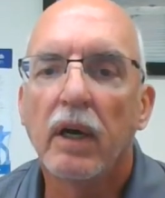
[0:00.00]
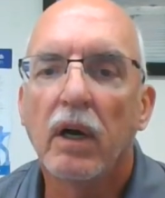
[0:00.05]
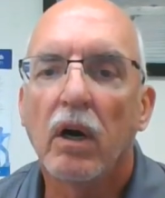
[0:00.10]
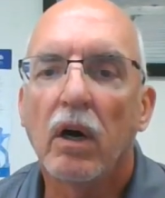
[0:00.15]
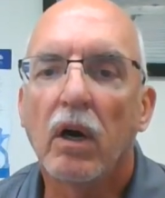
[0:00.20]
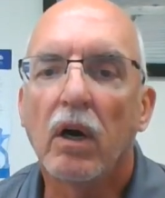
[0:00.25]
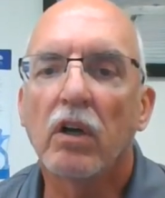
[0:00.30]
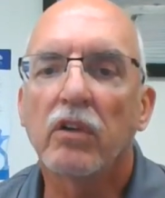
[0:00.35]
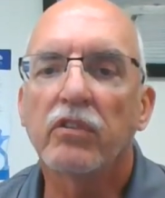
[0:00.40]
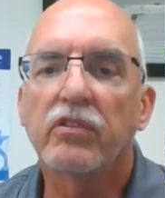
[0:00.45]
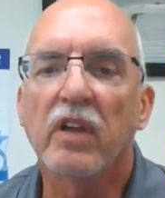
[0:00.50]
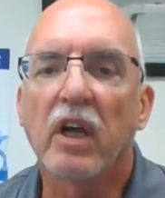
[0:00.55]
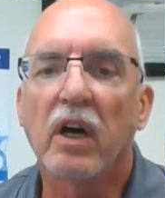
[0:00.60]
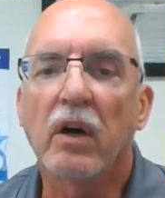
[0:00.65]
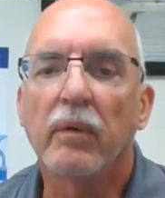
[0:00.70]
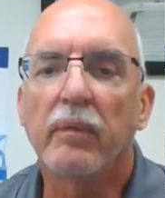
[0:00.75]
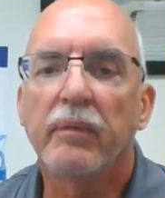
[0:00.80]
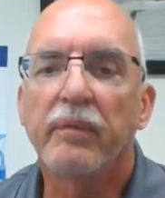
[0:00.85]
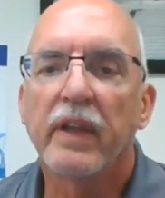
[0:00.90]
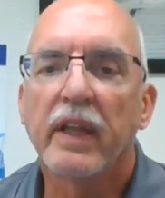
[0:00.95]

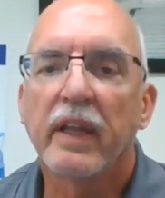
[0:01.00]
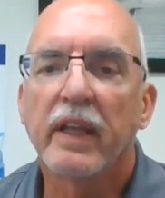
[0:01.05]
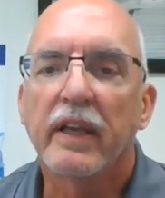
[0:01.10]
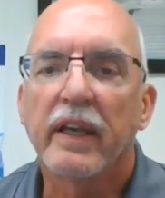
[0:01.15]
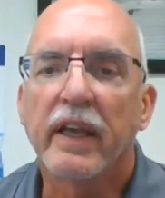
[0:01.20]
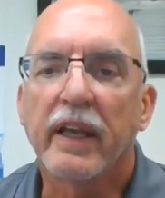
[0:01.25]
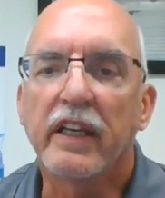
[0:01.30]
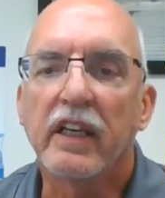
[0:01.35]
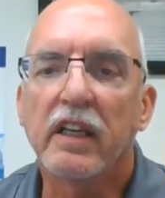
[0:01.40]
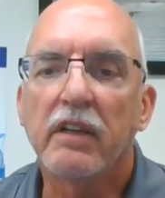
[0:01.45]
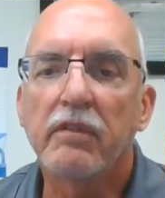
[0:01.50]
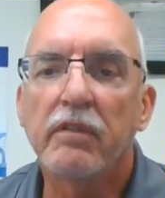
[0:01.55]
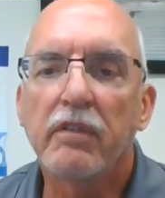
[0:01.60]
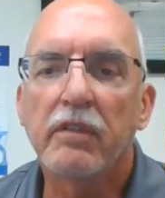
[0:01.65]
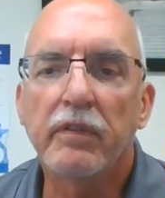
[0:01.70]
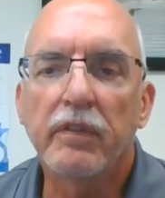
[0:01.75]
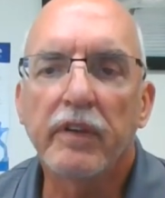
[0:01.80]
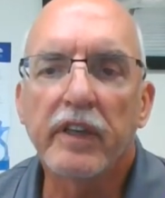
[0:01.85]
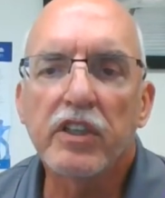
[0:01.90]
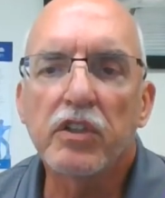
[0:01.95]
Also, an
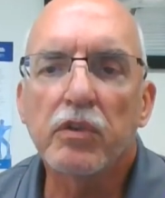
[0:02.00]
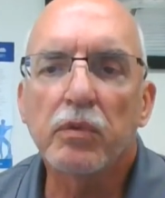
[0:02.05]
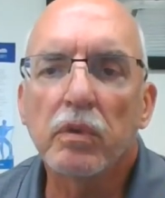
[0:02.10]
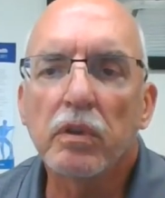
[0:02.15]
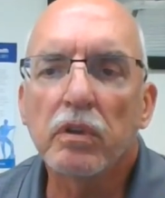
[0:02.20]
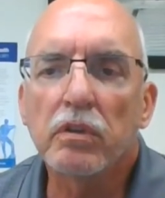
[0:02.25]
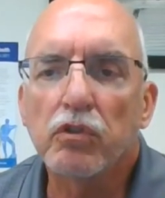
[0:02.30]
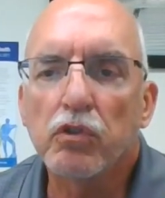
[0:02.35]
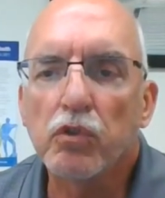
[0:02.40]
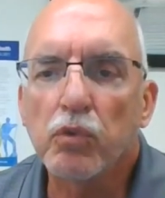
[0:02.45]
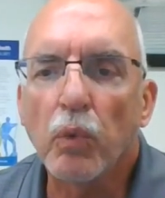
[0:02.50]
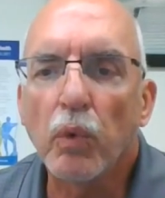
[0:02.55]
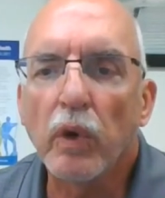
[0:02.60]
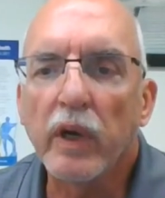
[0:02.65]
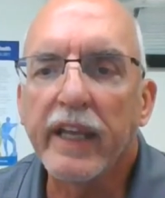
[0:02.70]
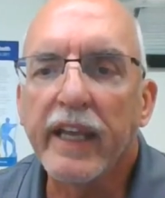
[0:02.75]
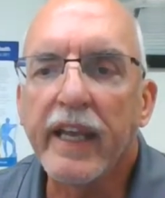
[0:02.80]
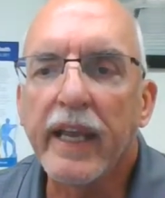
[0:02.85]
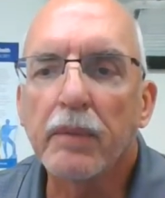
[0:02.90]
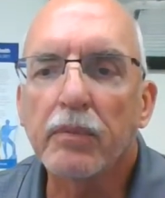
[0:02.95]
individual
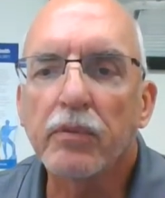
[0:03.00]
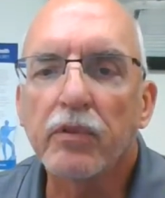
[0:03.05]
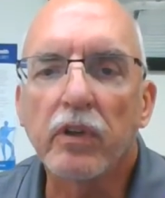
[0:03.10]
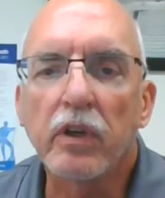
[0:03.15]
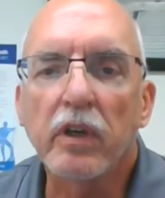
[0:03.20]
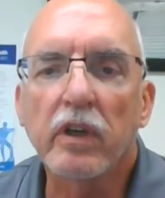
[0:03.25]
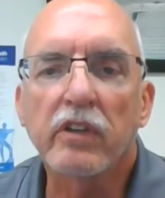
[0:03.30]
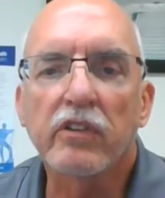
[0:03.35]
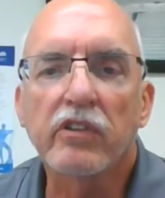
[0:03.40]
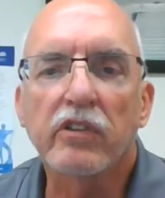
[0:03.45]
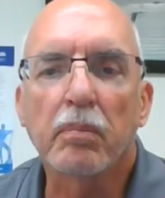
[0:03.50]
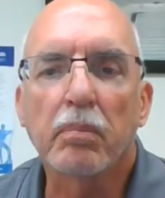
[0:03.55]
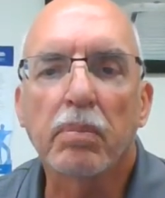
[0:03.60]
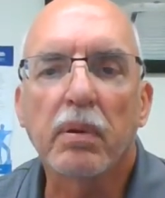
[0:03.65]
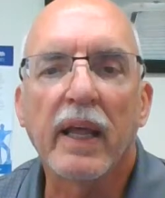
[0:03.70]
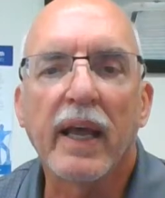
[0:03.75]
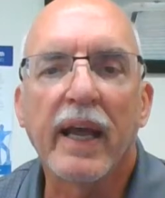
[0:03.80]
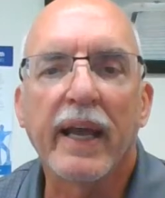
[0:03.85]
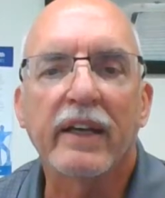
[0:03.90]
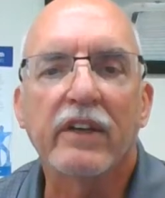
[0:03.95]
20 amp circuit
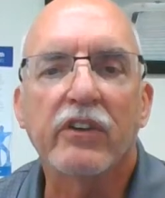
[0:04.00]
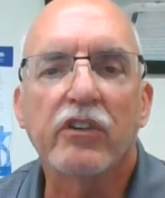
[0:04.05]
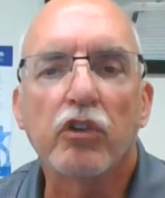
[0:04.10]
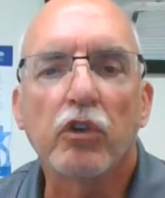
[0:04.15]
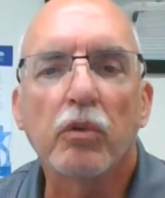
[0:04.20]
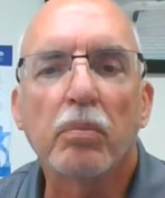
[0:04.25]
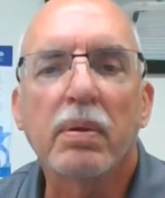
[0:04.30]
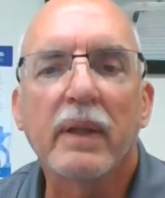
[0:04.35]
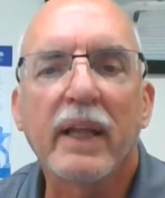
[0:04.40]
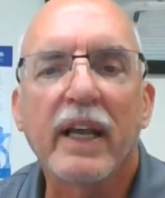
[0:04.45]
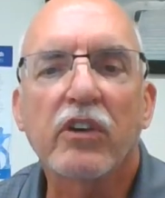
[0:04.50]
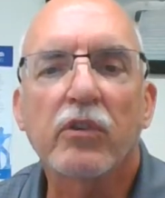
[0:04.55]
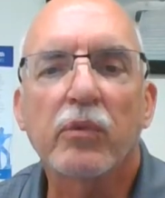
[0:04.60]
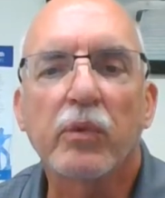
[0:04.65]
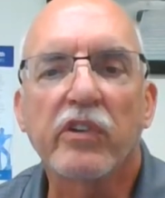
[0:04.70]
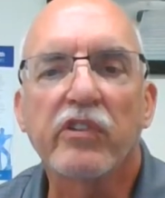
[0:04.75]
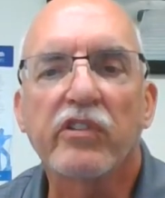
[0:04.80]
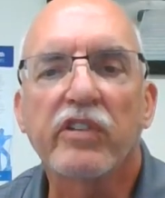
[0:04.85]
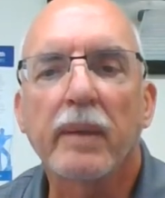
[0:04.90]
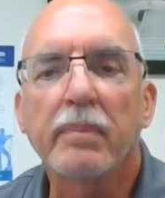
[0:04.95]
supplying a duplex
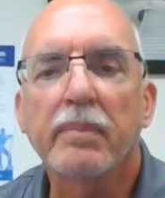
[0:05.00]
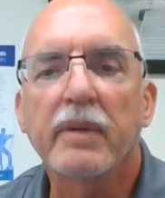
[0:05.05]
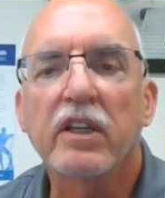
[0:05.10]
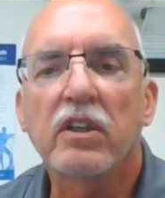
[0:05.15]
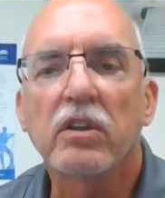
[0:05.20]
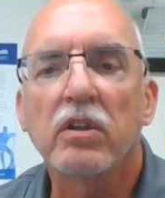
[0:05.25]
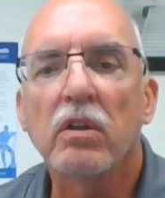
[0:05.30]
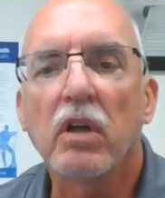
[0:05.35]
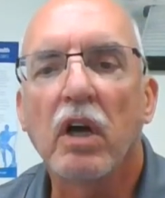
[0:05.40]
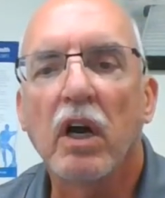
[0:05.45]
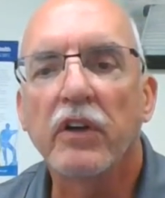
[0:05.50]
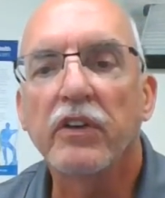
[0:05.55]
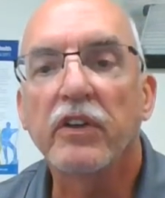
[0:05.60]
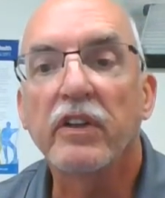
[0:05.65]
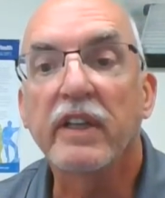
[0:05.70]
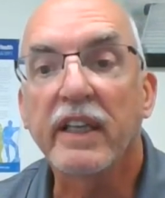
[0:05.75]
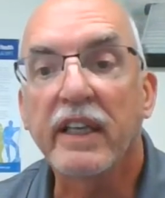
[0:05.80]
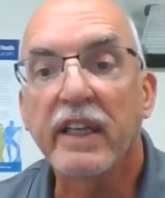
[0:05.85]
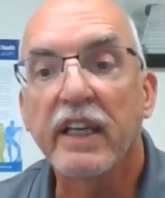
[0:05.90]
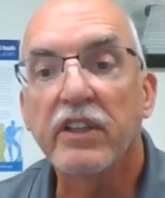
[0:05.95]
receptacle under
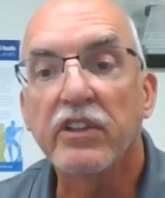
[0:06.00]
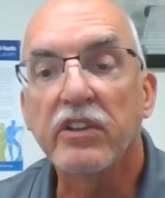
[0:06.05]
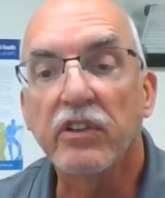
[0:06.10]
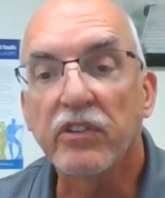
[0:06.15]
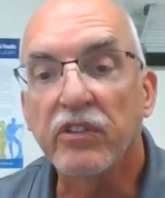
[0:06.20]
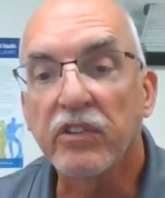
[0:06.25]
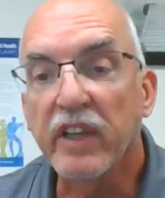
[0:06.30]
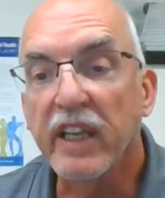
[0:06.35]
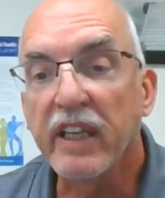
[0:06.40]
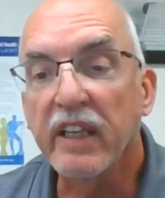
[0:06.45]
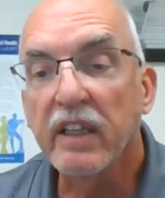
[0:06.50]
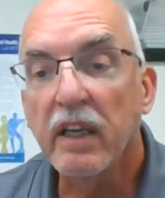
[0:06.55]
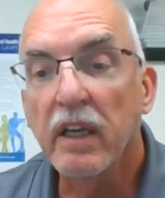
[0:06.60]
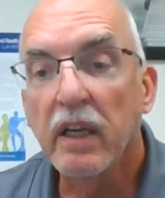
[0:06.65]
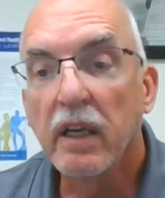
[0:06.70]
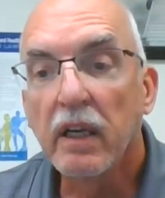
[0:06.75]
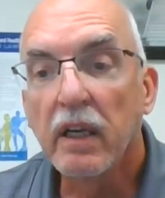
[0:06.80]
the kitchen sink